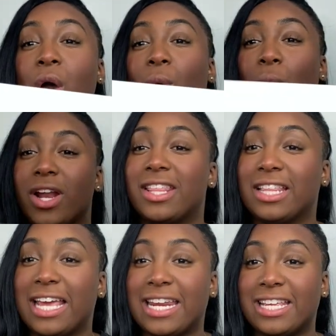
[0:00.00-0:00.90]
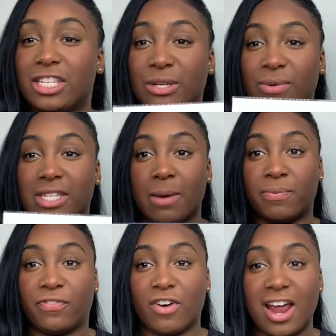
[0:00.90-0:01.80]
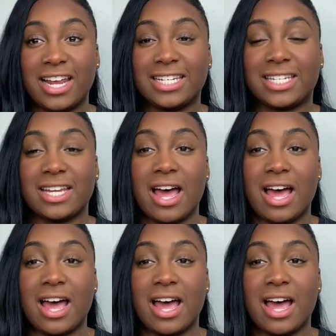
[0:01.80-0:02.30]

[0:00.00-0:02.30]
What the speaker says: one of the ladies who was up front,